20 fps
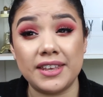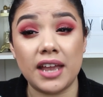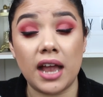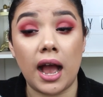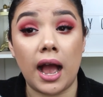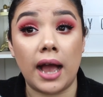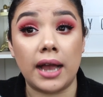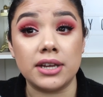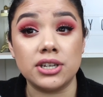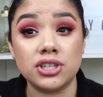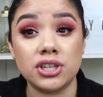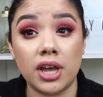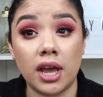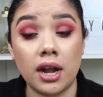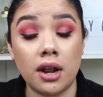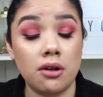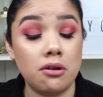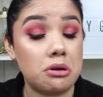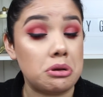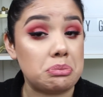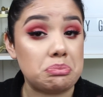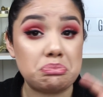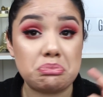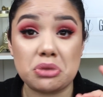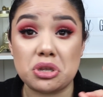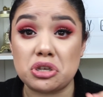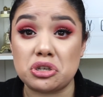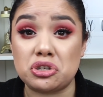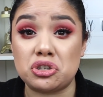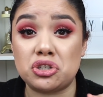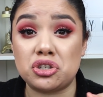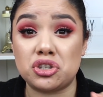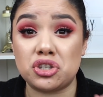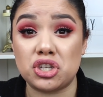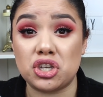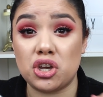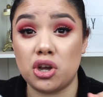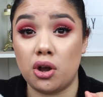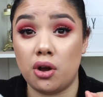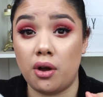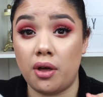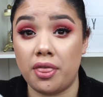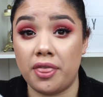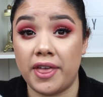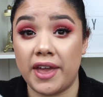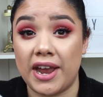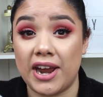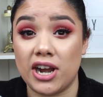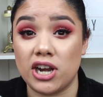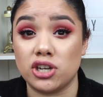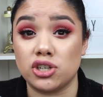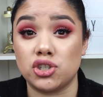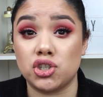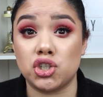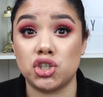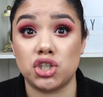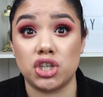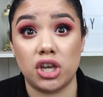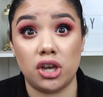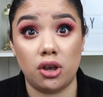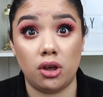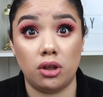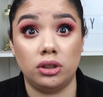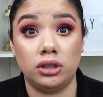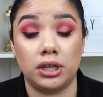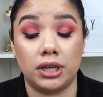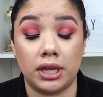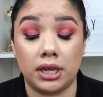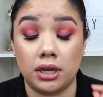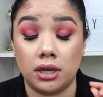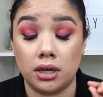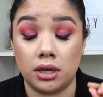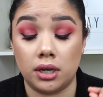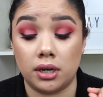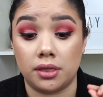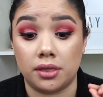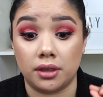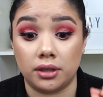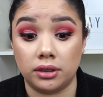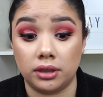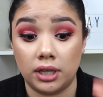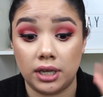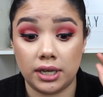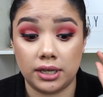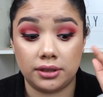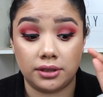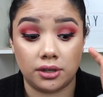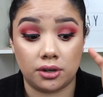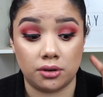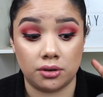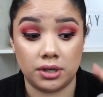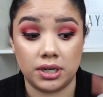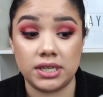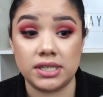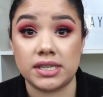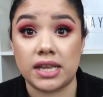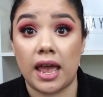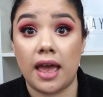the eyeshadow is still there, still looking good. The lid, the crease,